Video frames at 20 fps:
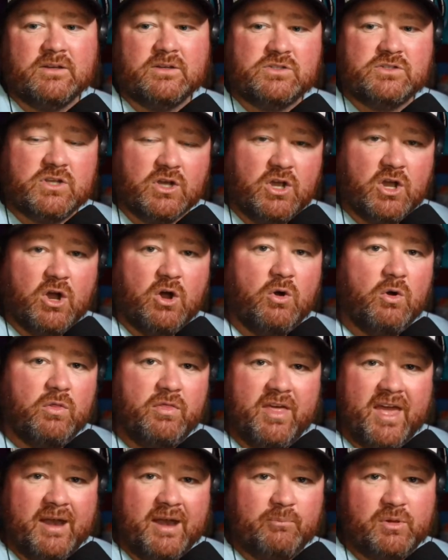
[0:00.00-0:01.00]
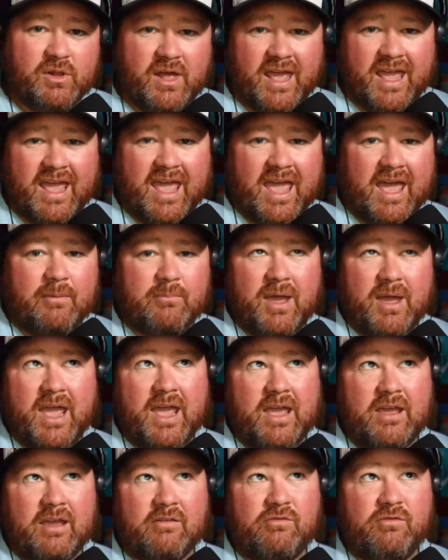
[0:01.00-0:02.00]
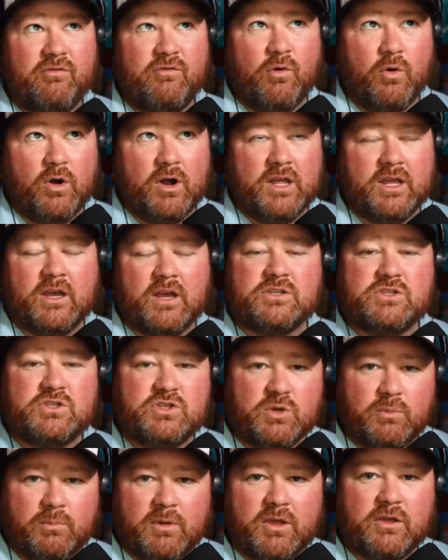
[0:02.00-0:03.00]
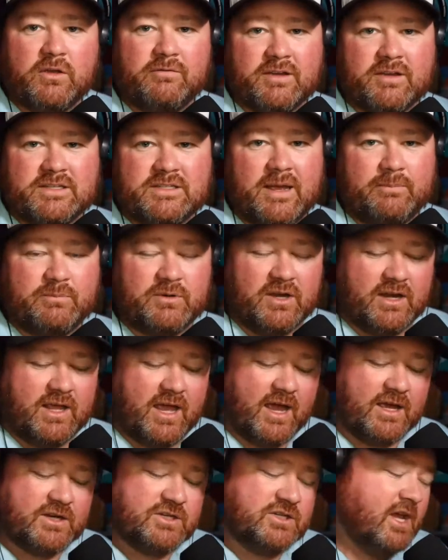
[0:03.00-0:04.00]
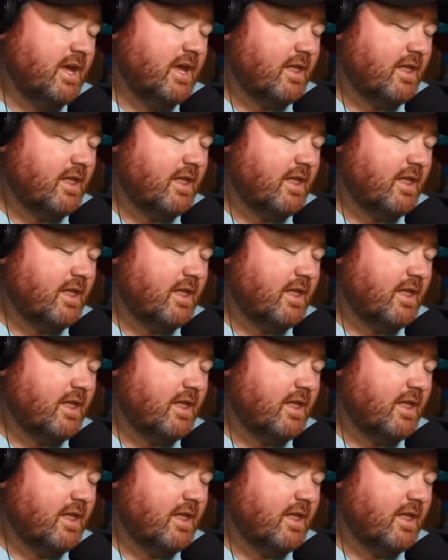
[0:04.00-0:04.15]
to go then play MA 40, assuming you've accepted cash.